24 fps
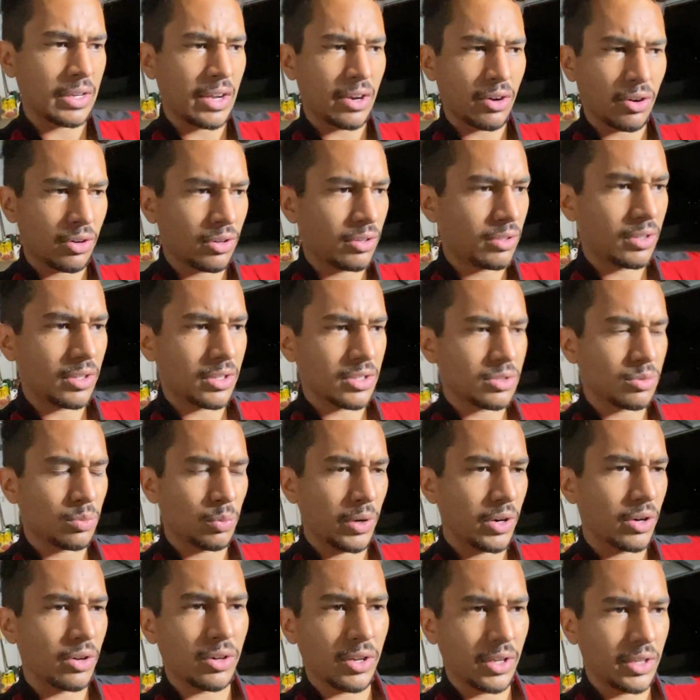I heard this
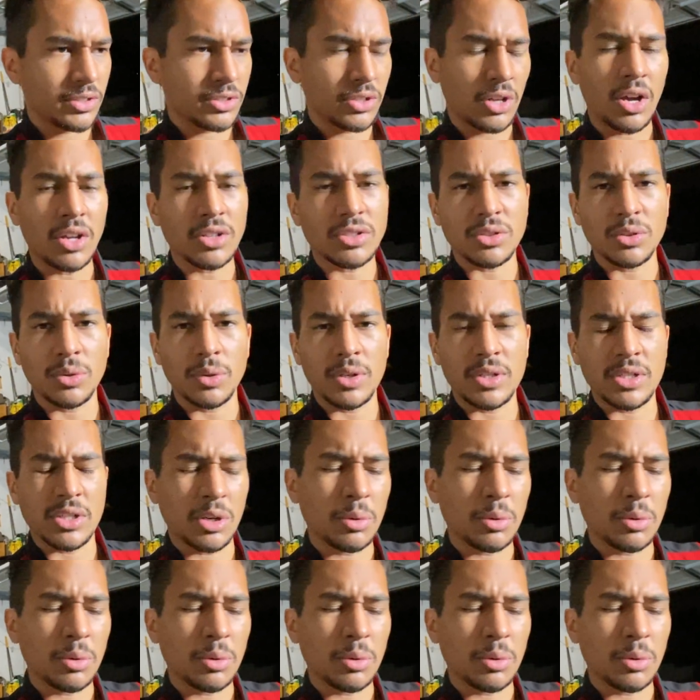weird exhaust noise.